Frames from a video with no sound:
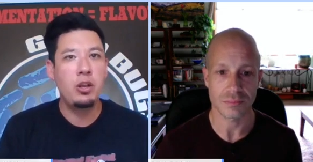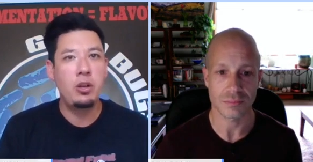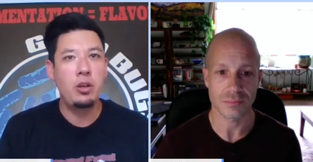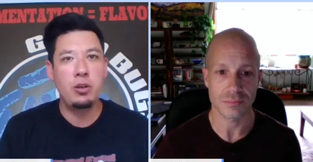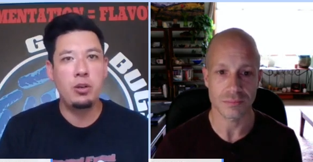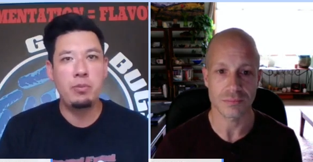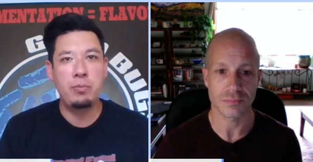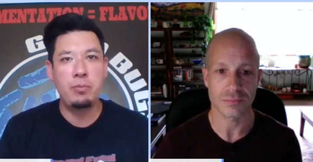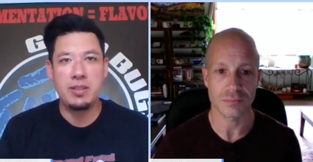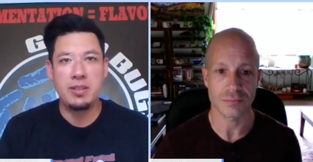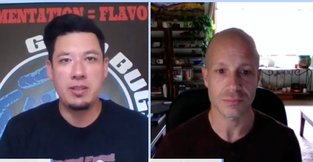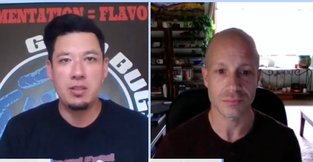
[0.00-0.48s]

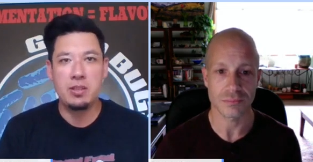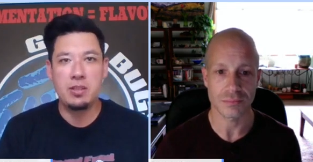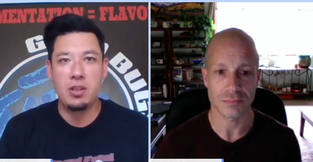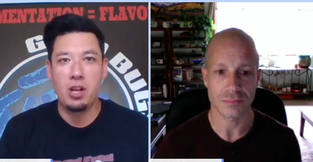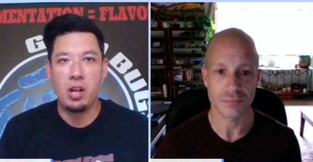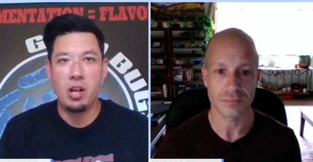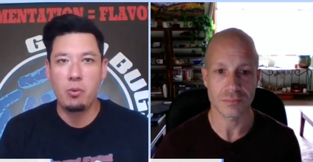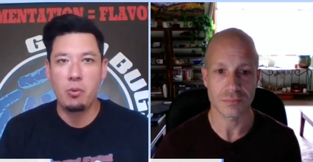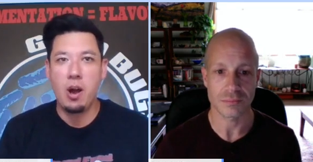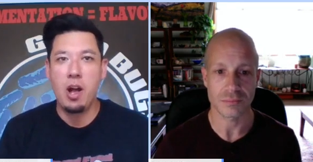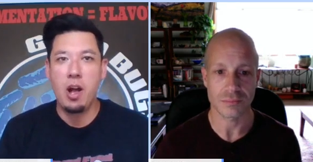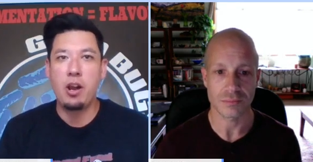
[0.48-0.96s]
Speaker 1: Good Business
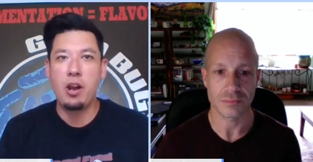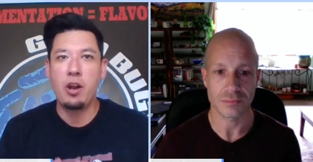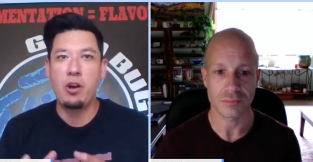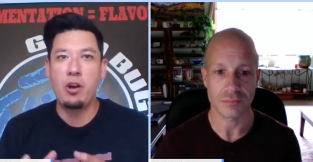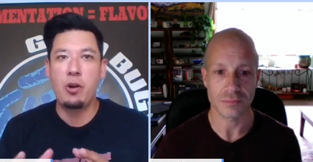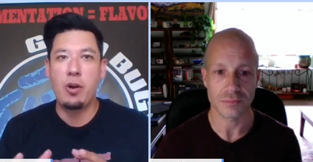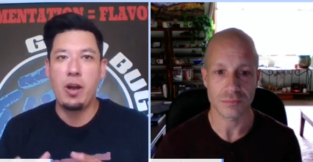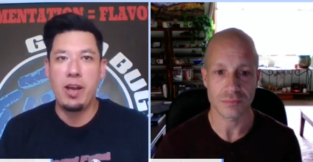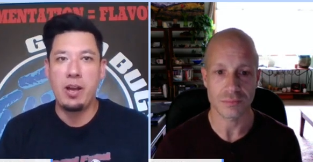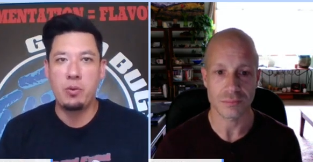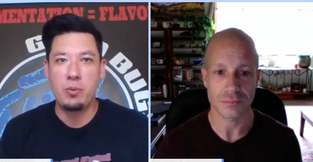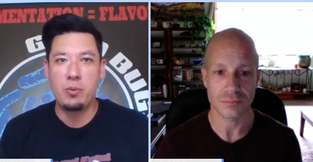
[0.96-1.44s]

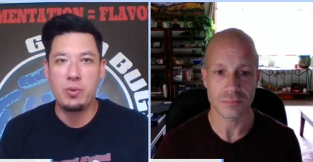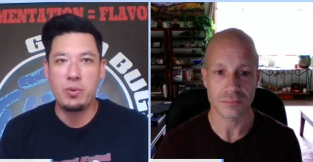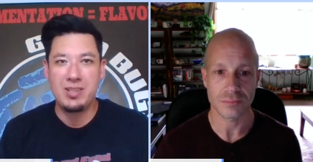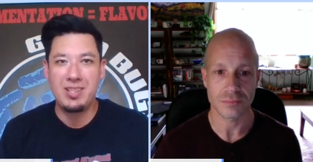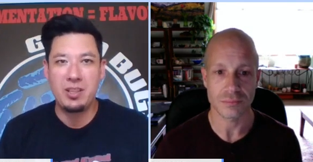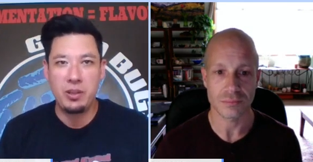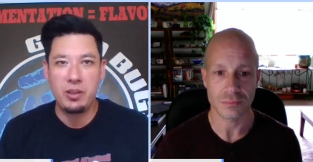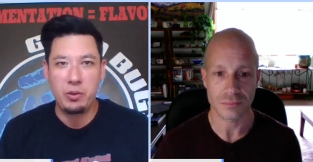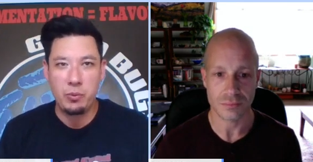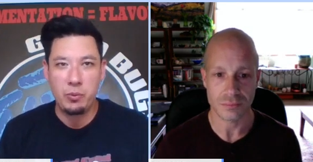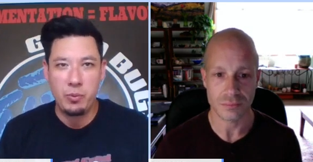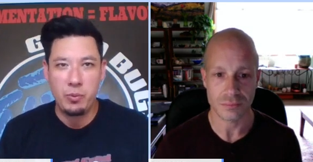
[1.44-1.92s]
Colorado and
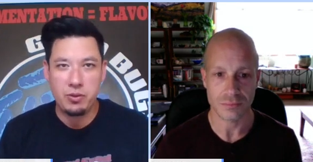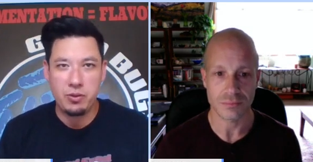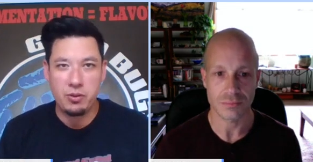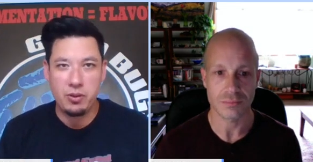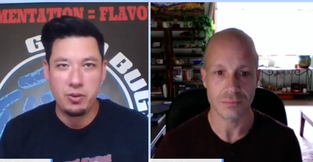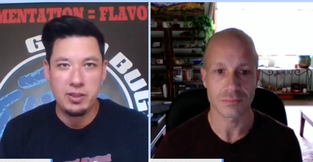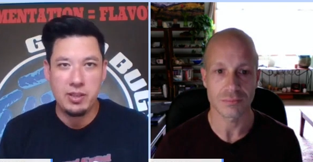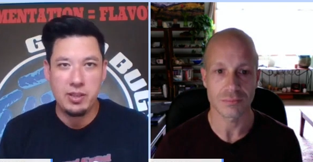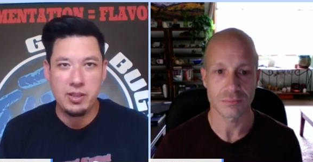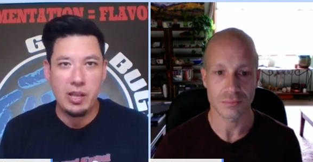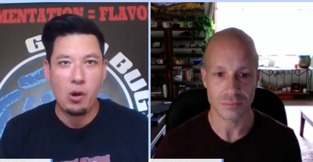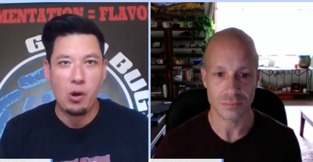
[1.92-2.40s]

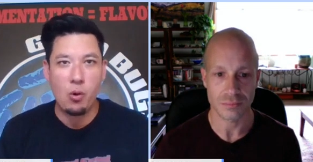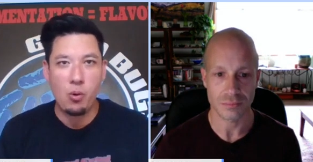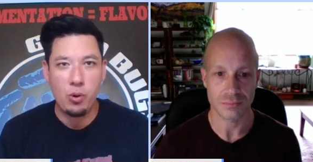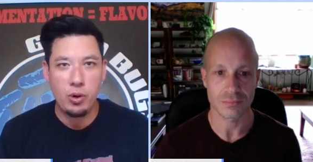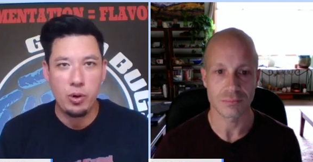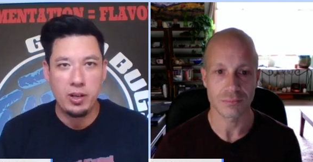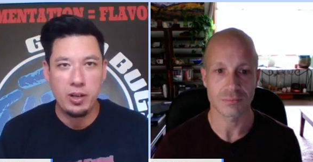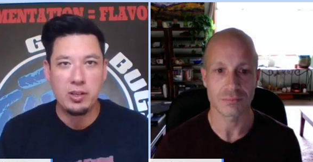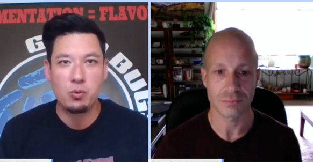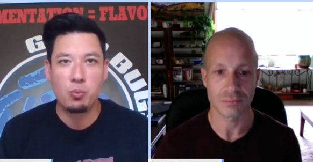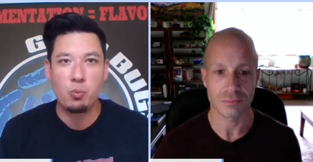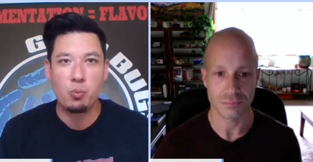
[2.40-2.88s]

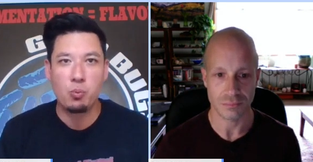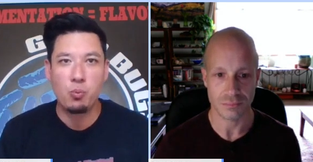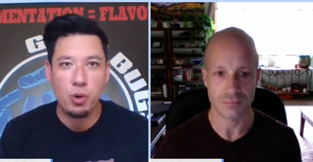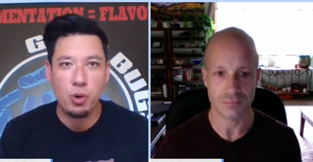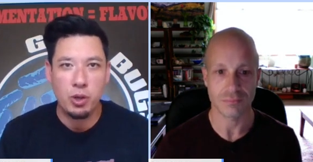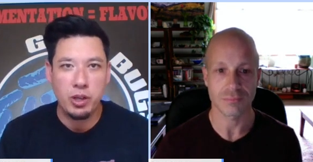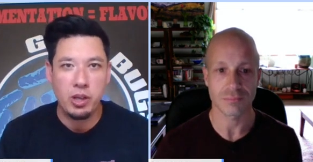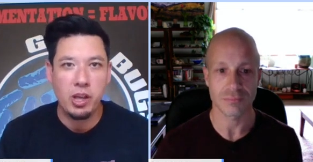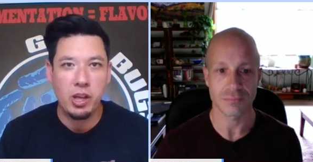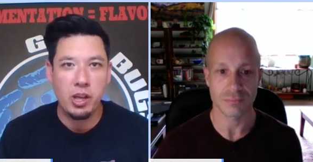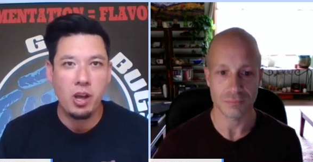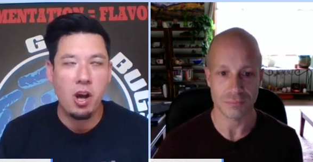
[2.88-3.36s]
resilientrestaurants.org is
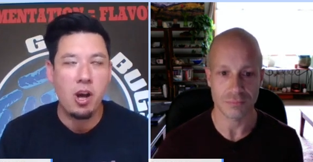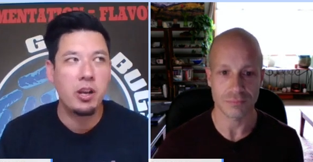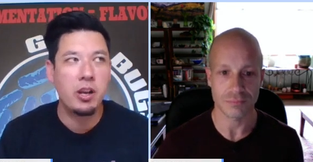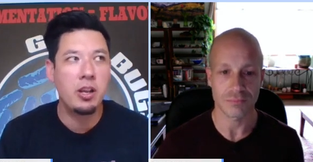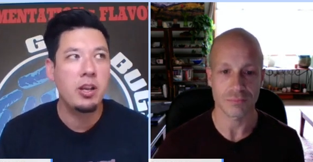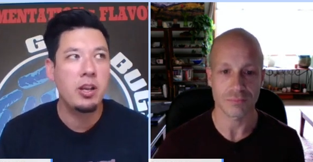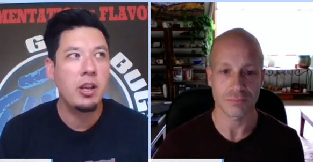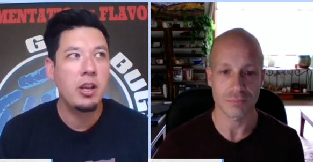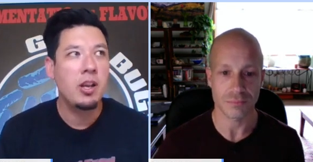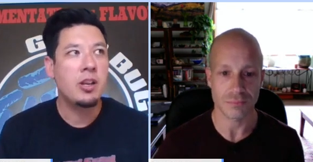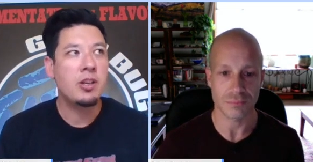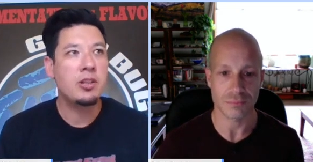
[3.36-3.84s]
working
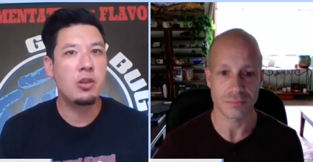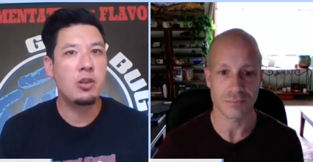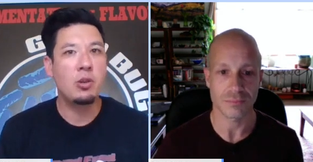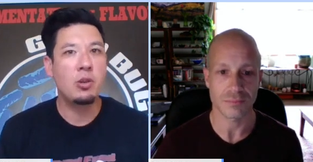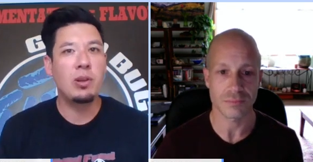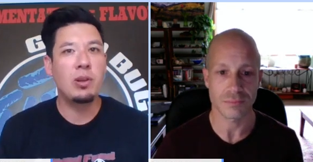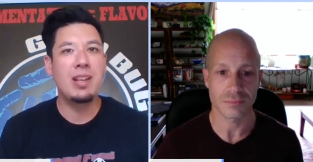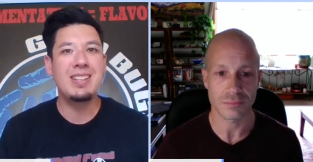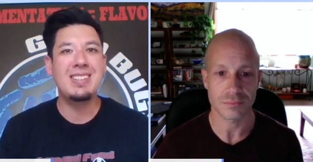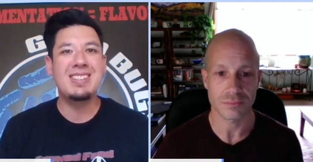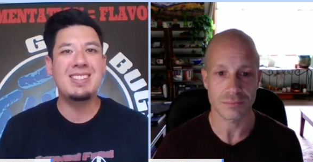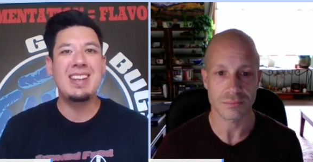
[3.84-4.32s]
on.
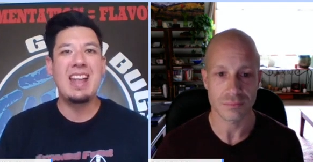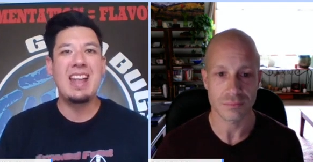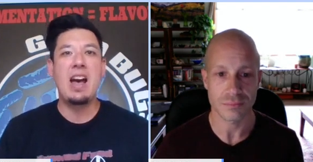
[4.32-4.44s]
So let's